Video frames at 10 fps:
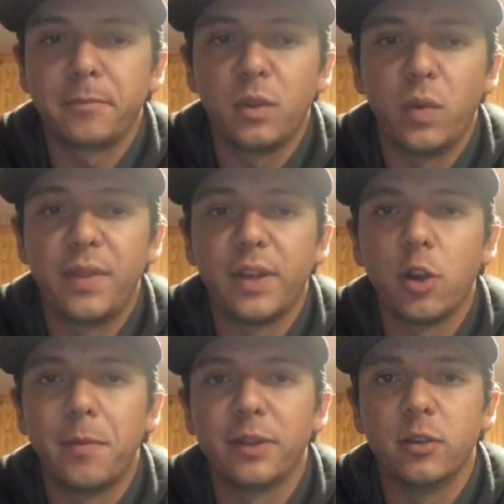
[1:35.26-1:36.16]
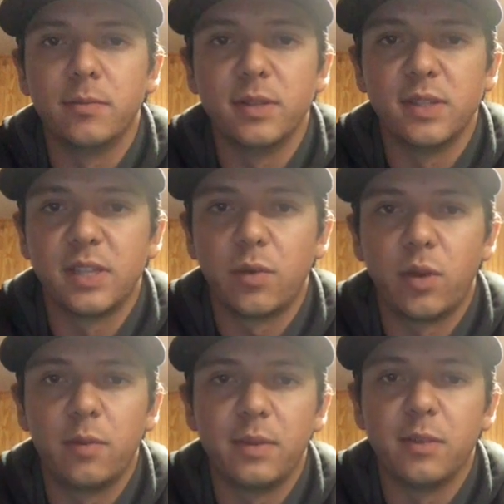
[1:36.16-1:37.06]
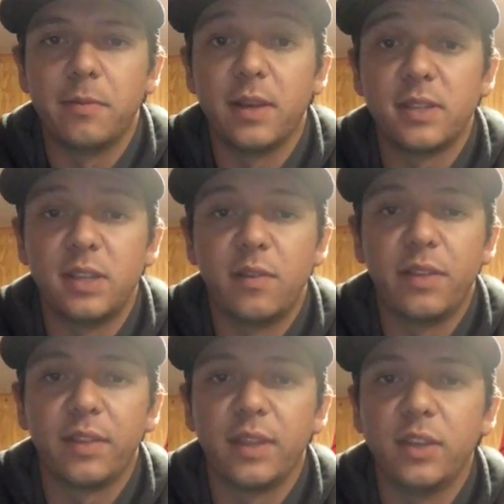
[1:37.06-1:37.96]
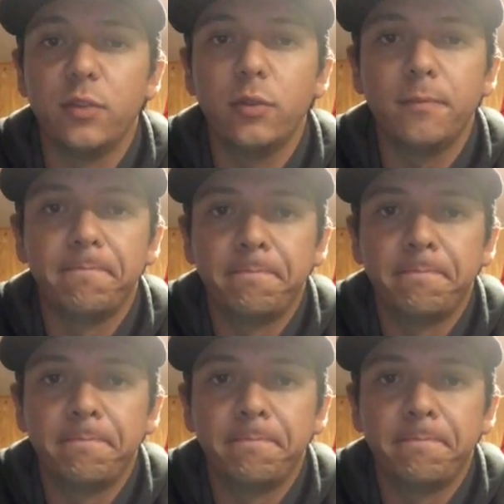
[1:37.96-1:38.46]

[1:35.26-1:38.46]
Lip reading: the way they go about their business. They want to be the best in everything they do.